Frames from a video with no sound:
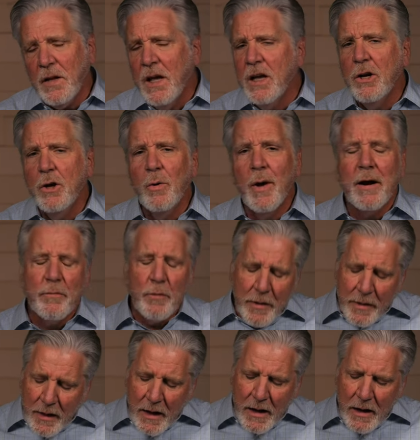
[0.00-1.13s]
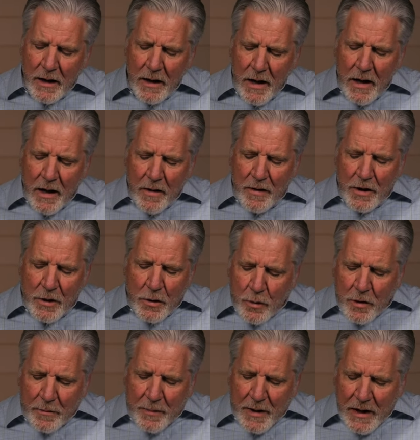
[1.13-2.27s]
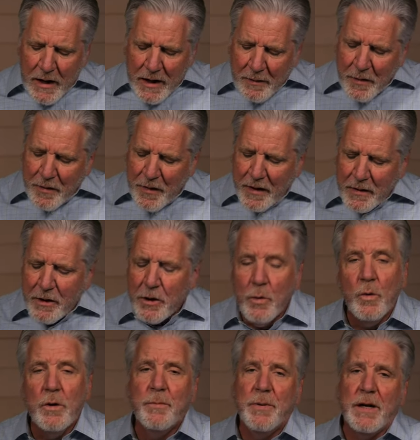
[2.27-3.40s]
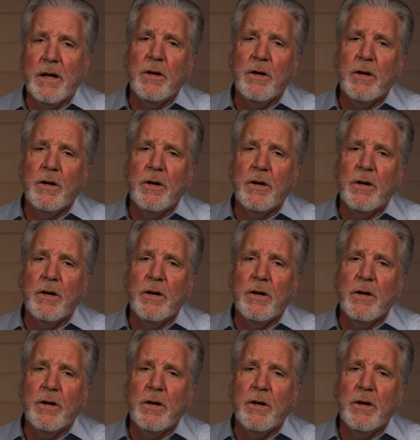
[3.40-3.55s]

He knew everything that you could be and everything that you would be.